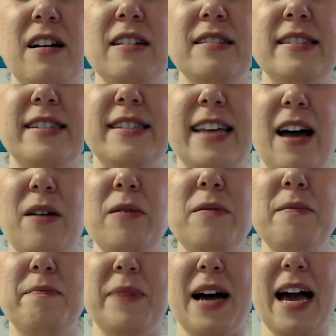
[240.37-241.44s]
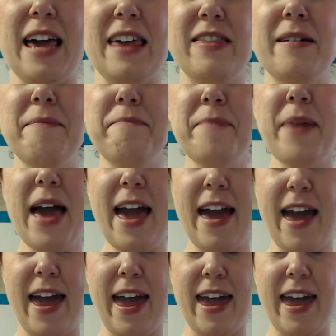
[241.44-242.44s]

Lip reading: Down by the Bay.